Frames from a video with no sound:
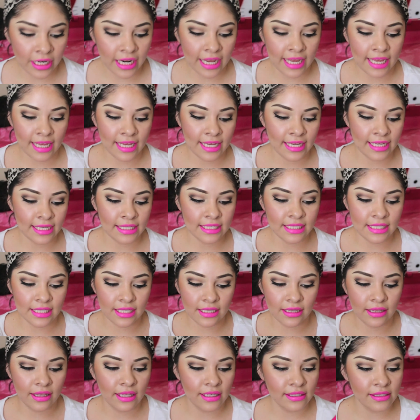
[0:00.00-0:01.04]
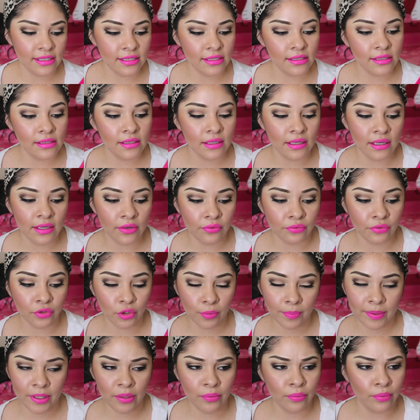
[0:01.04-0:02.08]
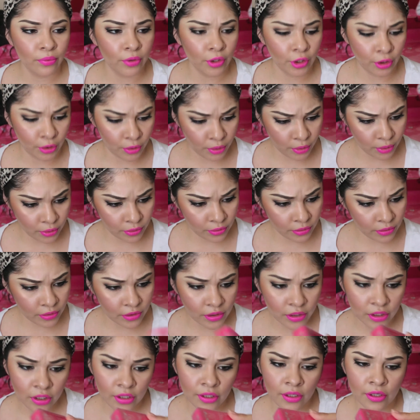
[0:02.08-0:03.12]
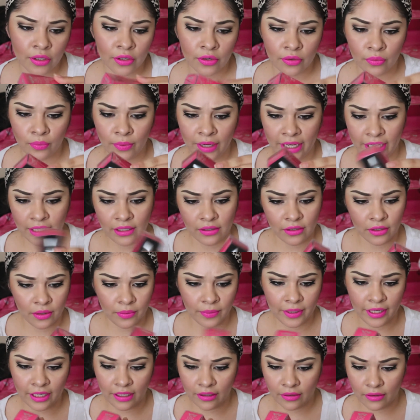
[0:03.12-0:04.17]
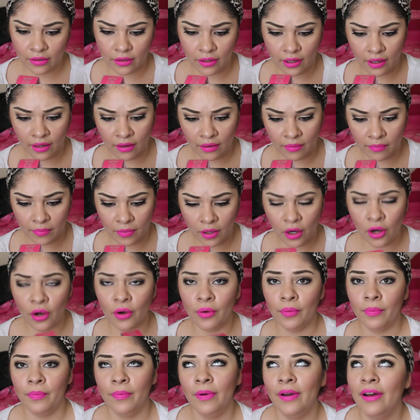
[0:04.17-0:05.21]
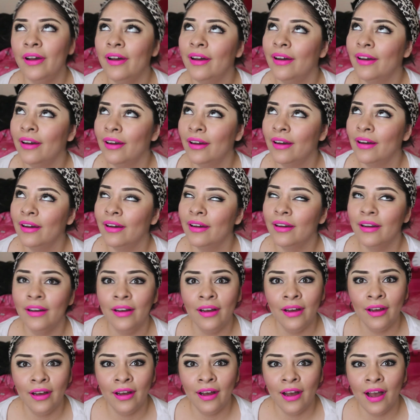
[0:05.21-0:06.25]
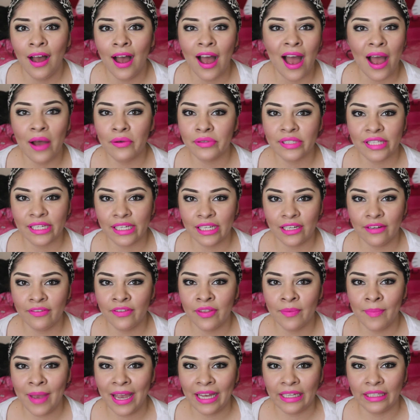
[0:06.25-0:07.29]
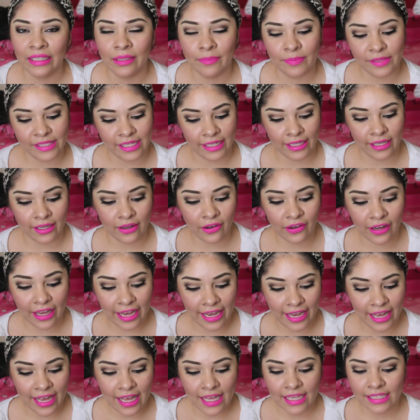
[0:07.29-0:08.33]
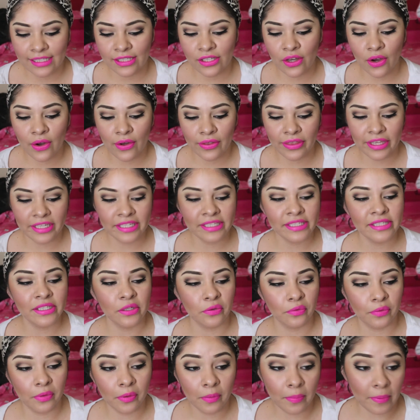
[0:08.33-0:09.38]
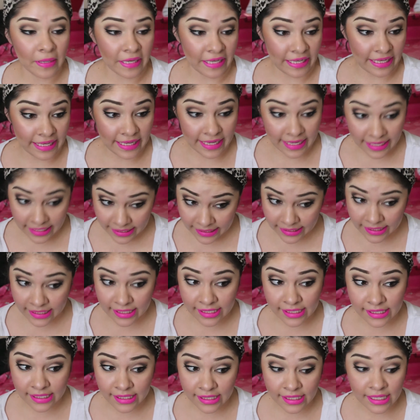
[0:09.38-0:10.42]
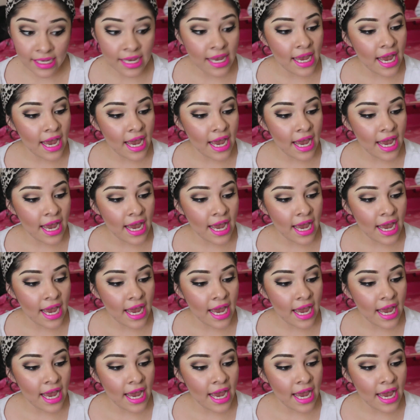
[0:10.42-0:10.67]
and this is the Ruby Woo. Wait, no, wait. I was thinking of the MAC lipstick. Okay, so this is the Ruby Kisses